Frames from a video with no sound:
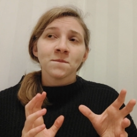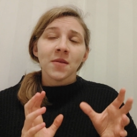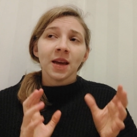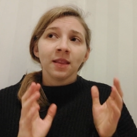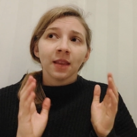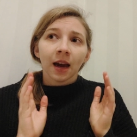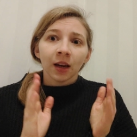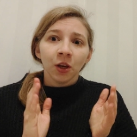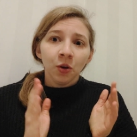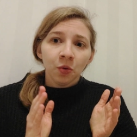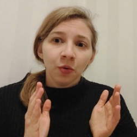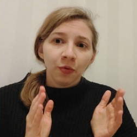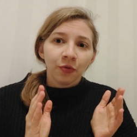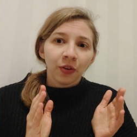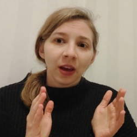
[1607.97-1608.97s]
in the
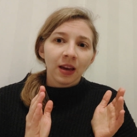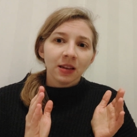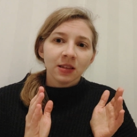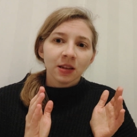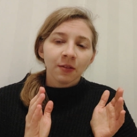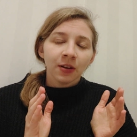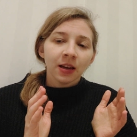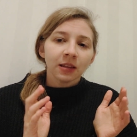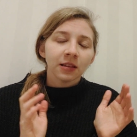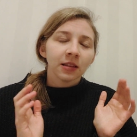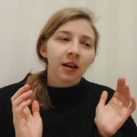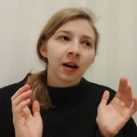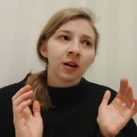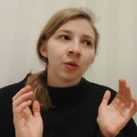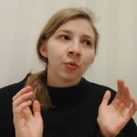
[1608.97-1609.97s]
acute phase of it,
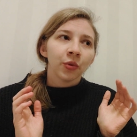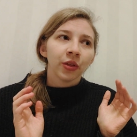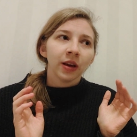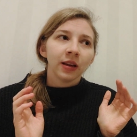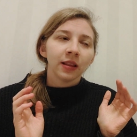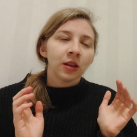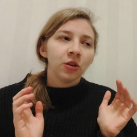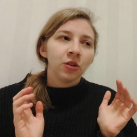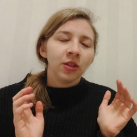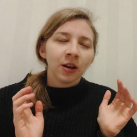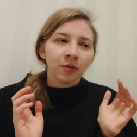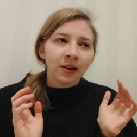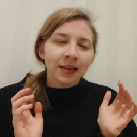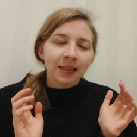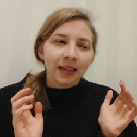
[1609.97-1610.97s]
I don't think that
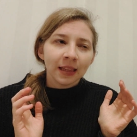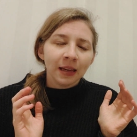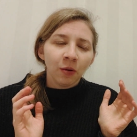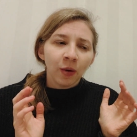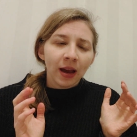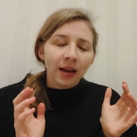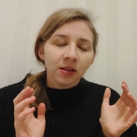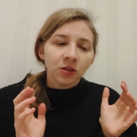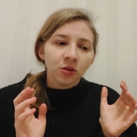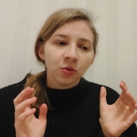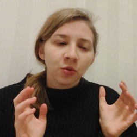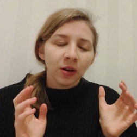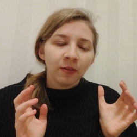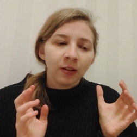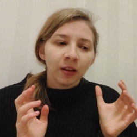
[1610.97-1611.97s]
there is any way
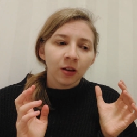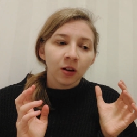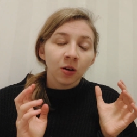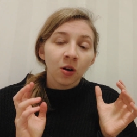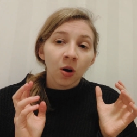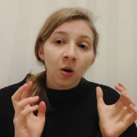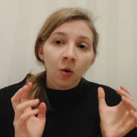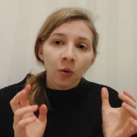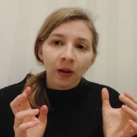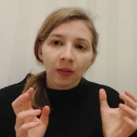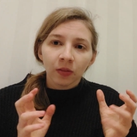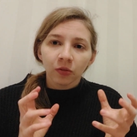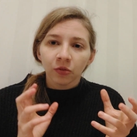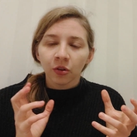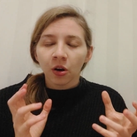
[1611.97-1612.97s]
to even go
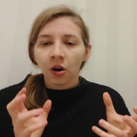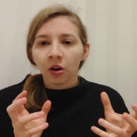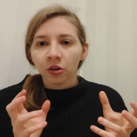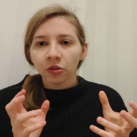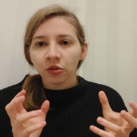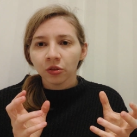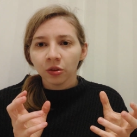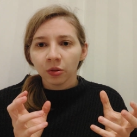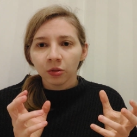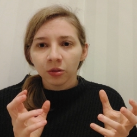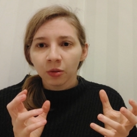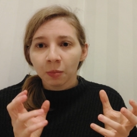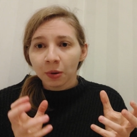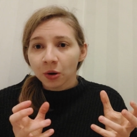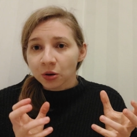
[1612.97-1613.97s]
and talk to
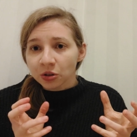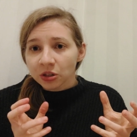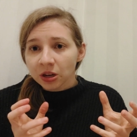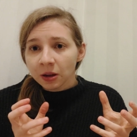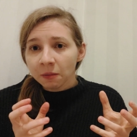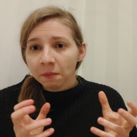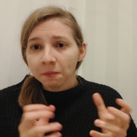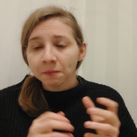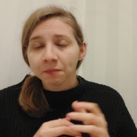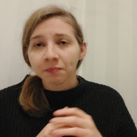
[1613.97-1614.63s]
the person.